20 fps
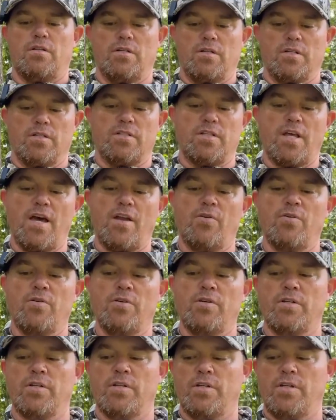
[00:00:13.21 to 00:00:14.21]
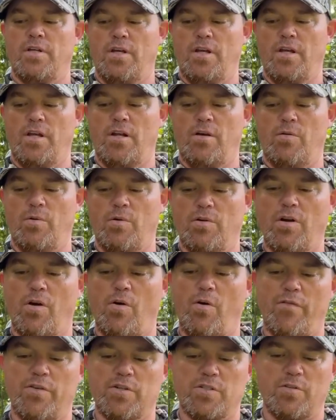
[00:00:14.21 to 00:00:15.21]
saddle, and we'll
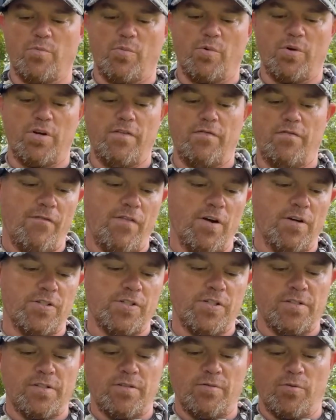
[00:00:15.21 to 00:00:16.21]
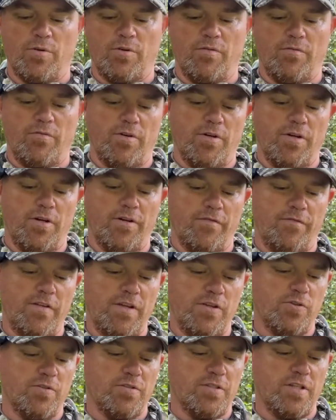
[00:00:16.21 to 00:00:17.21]
go over some brief functions or
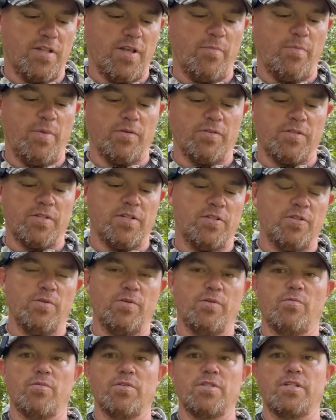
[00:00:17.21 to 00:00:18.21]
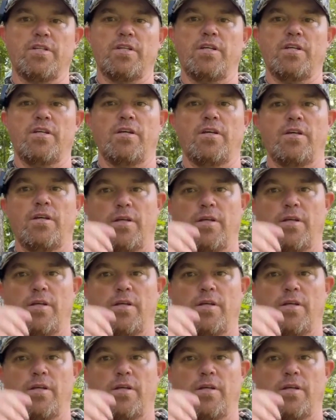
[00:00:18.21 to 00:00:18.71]
features that they built into it once again,